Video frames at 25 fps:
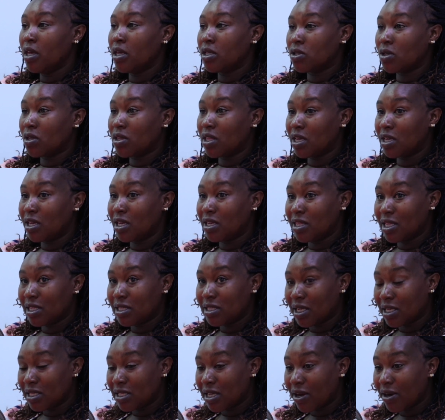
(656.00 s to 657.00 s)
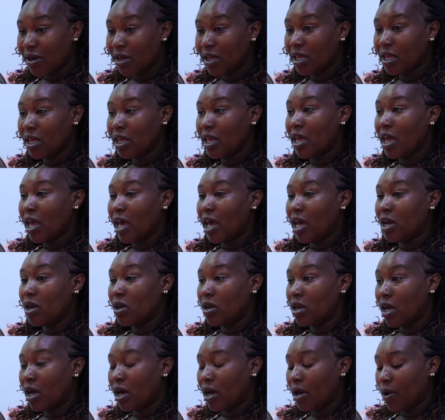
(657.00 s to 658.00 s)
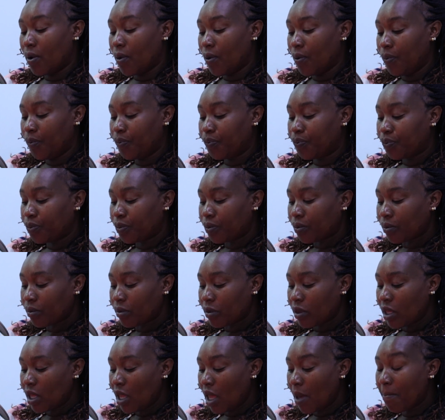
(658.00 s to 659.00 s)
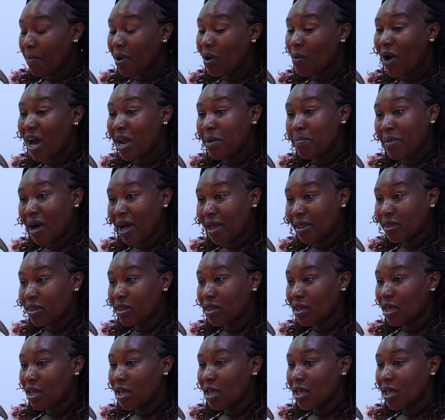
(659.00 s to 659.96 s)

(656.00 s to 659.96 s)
So they did the surgery, and by 1 month,